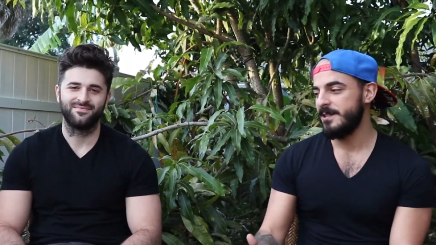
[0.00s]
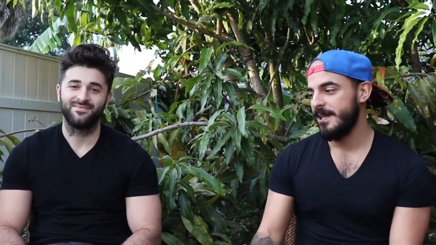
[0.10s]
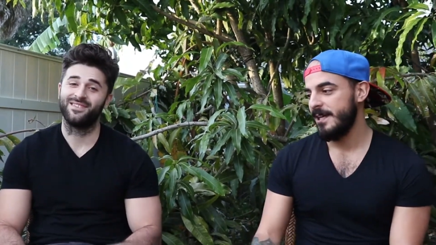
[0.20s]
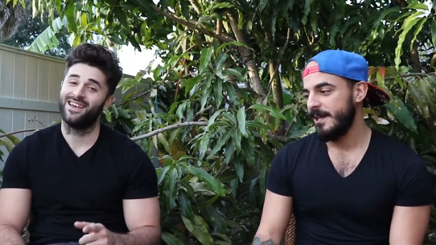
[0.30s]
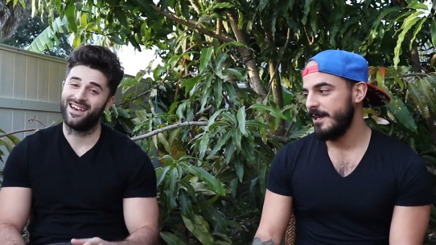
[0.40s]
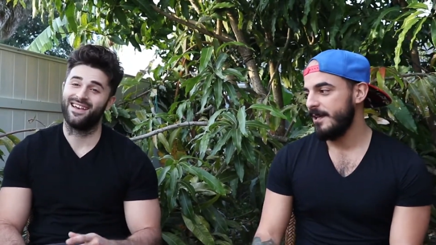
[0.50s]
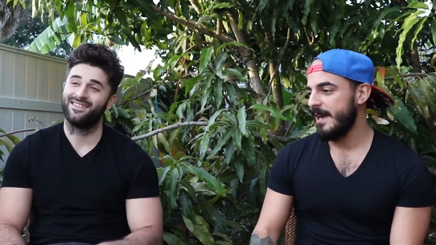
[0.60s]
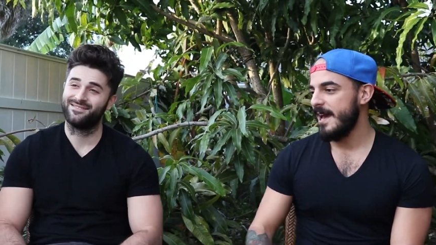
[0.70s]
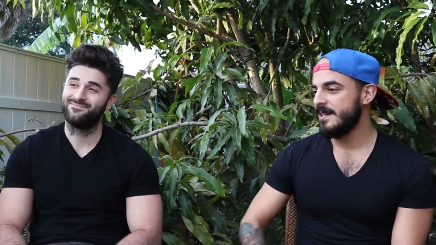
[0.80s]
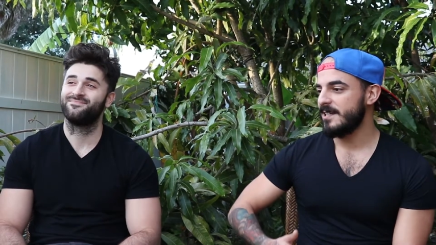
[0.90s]
Speaker 1: Yeah. It
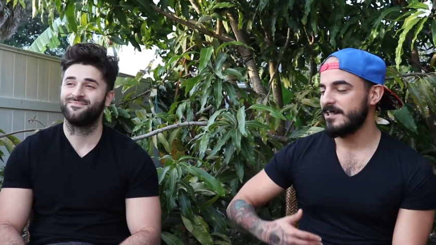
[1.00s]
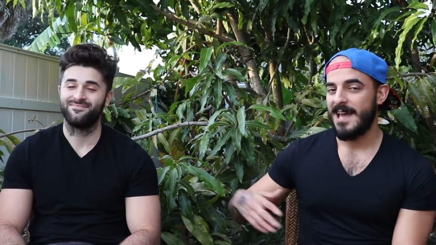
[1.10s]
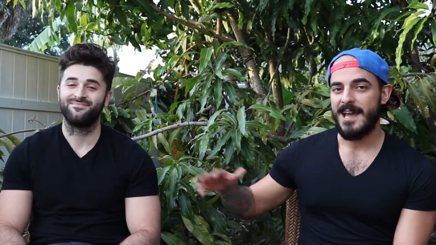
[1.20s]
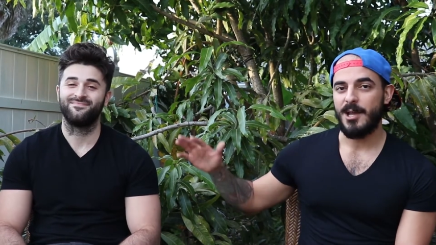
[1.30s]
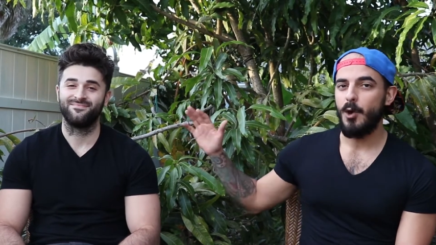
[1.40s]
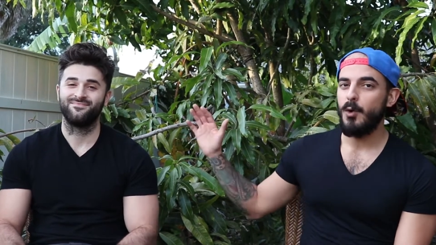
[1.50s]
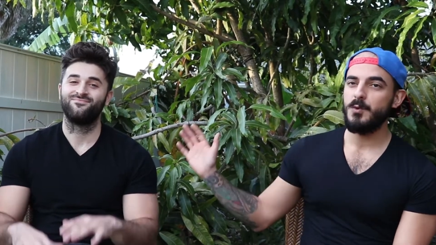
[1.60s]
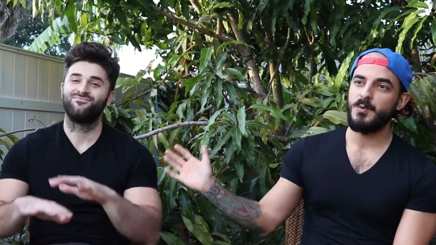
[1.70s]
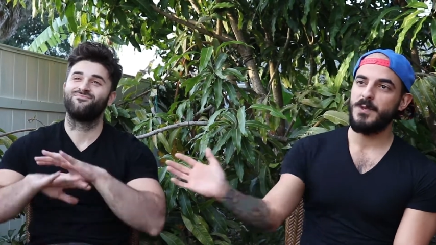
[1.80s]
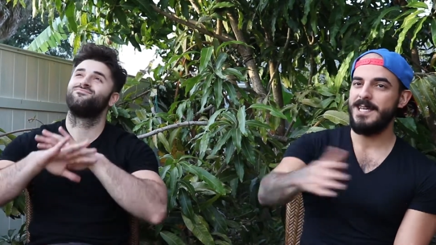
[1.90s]
has, like, that
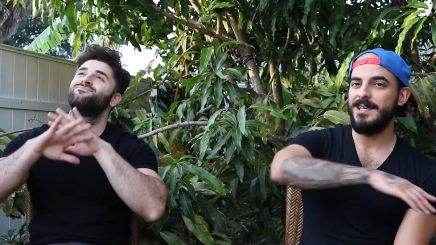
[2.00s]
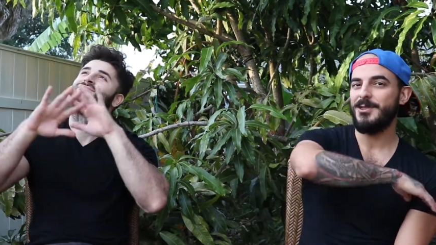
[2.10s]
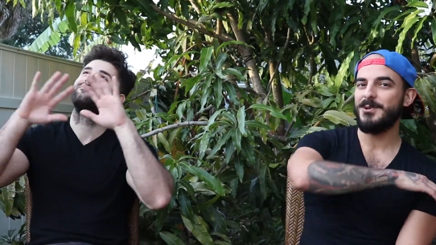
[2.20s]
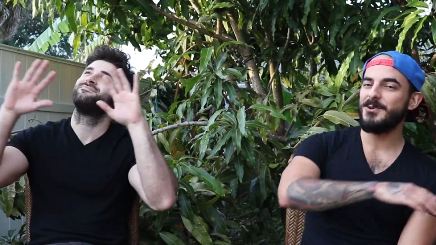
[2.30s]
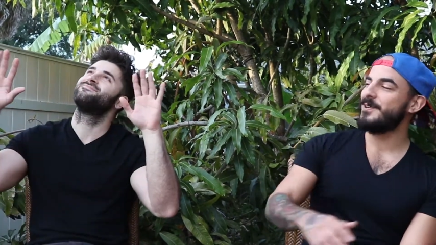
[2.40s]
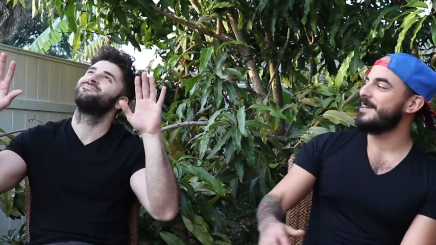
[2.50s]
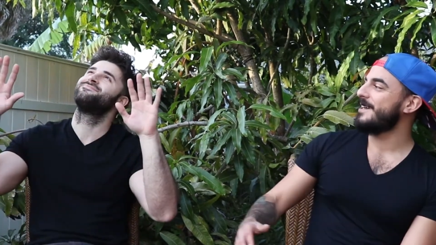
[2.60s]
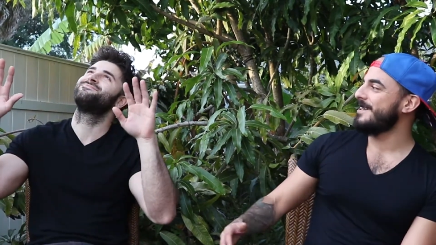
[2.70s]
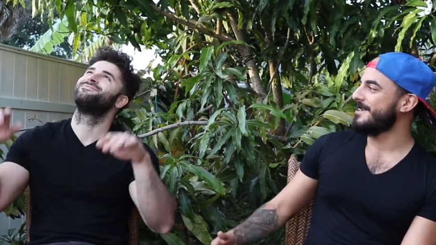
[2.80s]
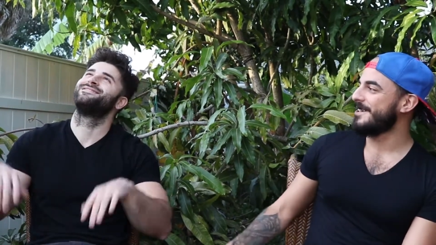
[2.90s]
gold wheat through it,
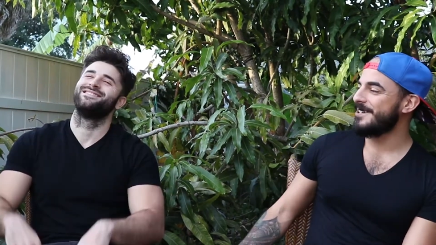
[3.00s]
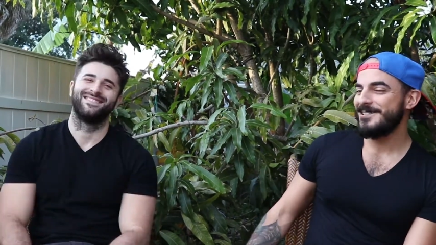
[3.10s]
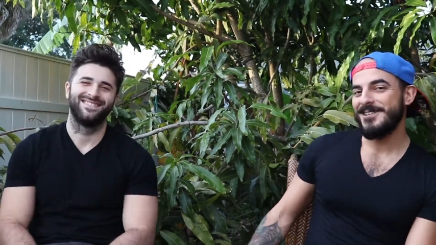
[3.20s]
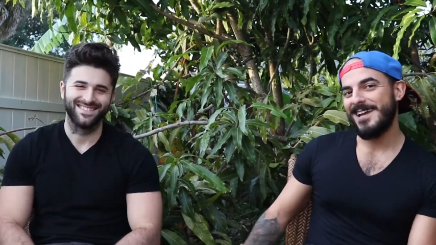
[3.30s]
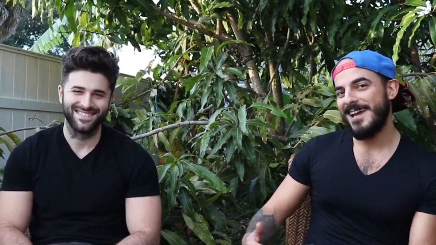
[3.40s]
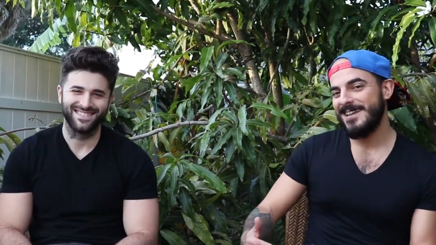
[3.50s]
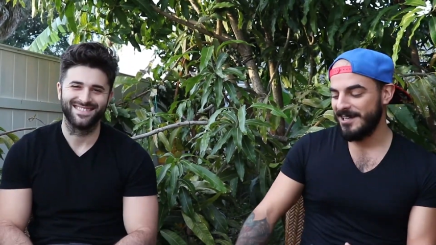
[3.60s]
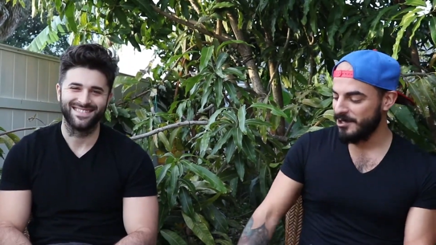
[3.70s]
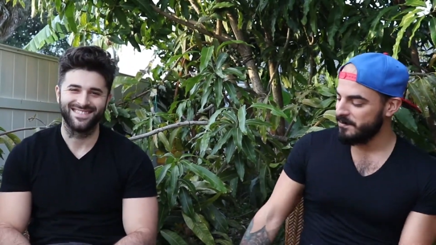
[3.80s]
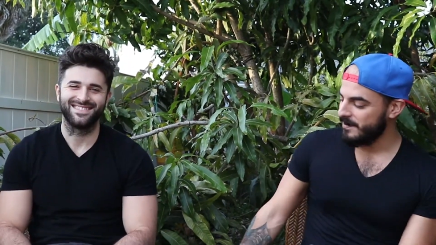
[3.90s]
you know. You can get that
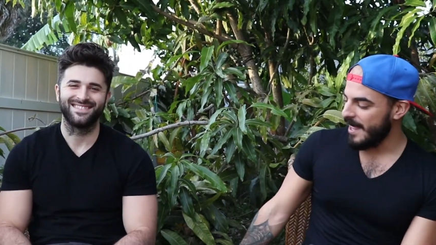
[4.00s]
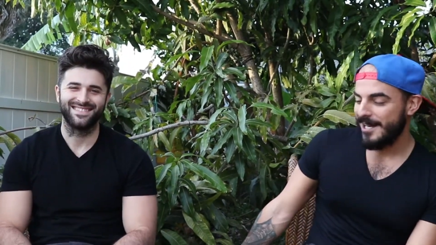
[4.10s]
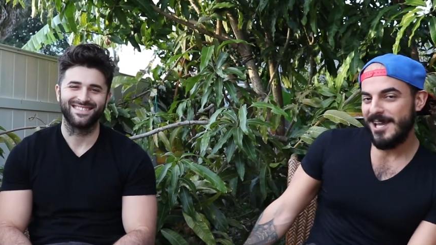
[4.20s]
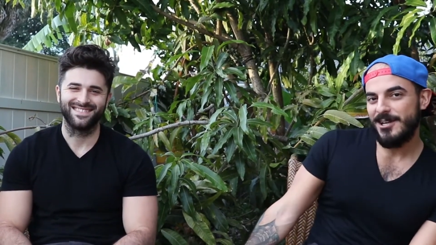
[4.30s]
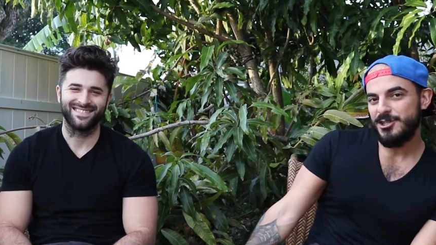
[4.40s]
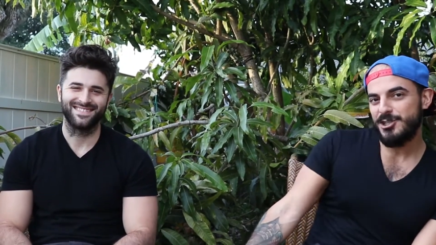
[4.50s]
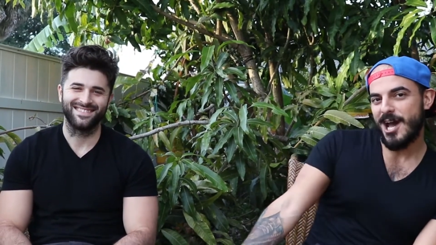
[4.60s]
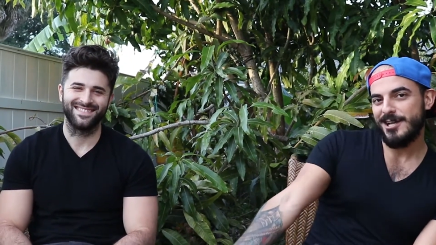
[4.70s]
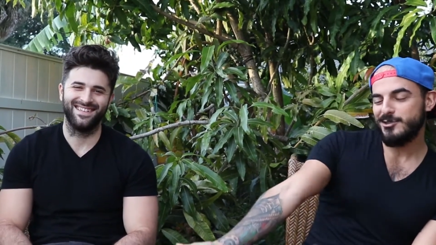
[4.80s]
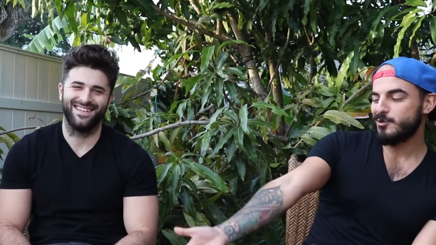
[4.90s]
dope gladiator
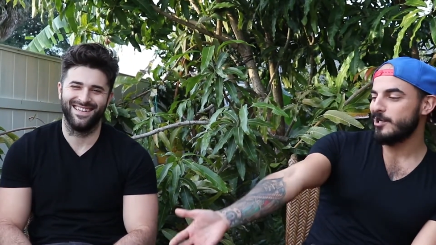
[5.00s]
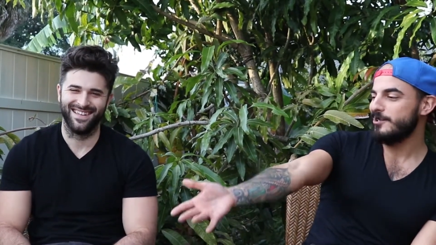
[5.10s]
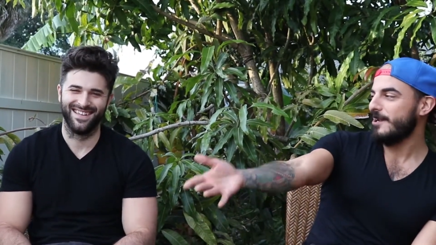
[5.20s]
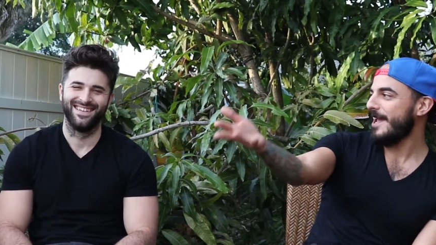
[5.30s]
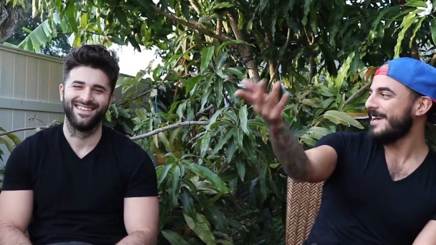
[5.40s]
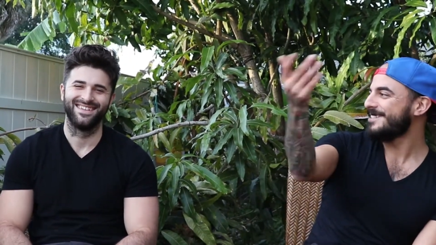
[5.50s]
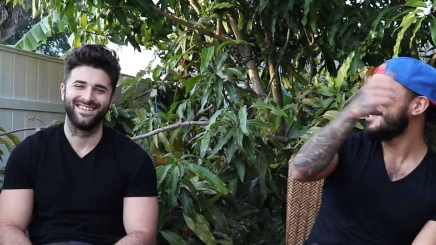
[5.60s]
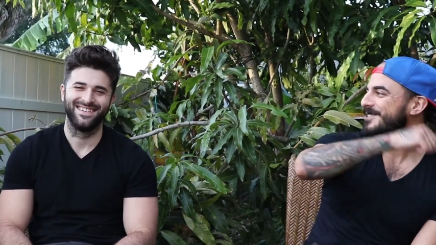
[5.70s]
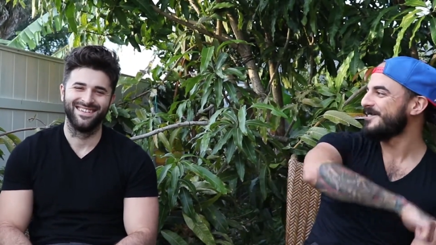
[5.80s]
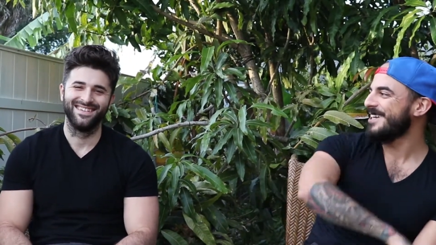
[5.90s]
shot just on your hands through
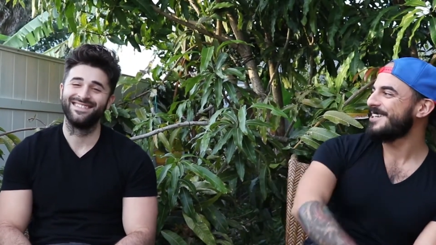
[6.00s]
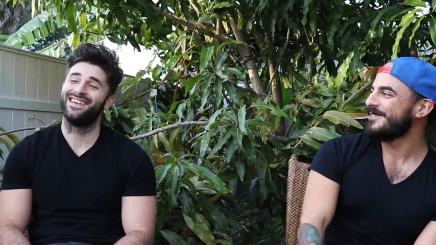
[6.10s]
the wheat